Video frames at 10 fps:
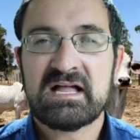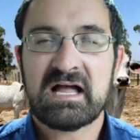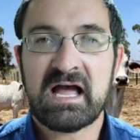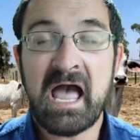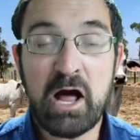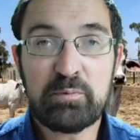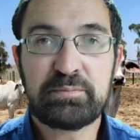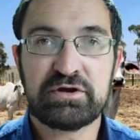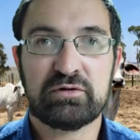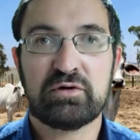
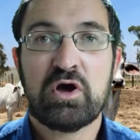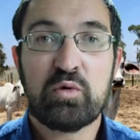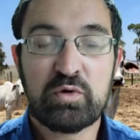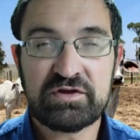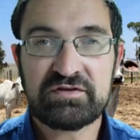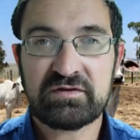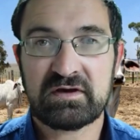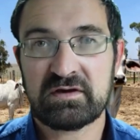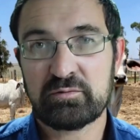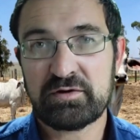help you
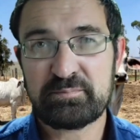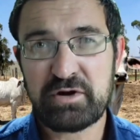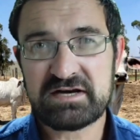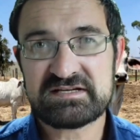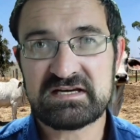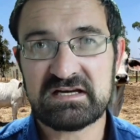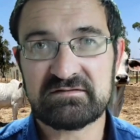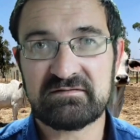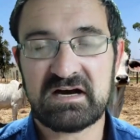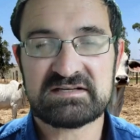with practical
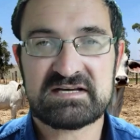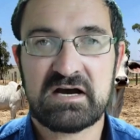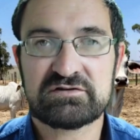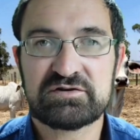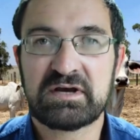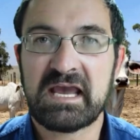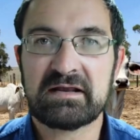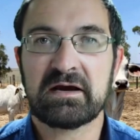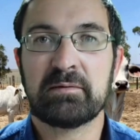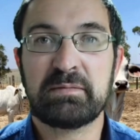advice, how to
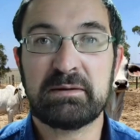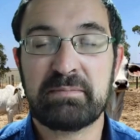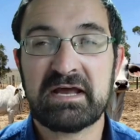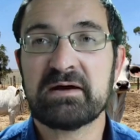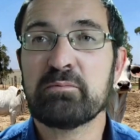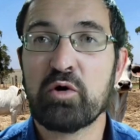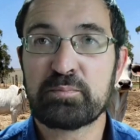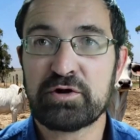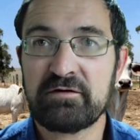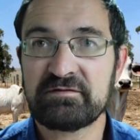get be better, more
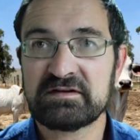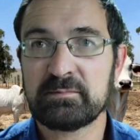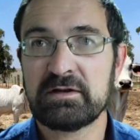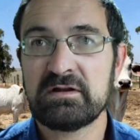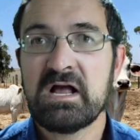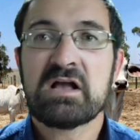profitable,